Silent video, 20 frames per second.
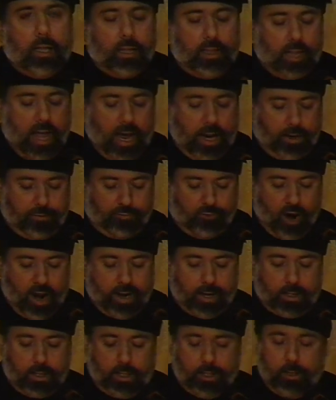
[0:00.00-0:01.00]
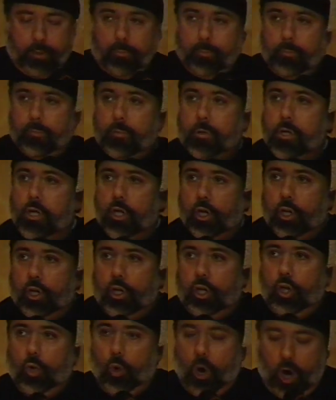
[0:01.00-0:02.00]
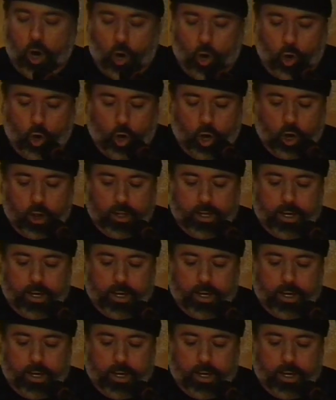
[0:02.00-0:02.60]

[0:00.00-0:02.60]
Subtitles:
Like Franklin, you are all,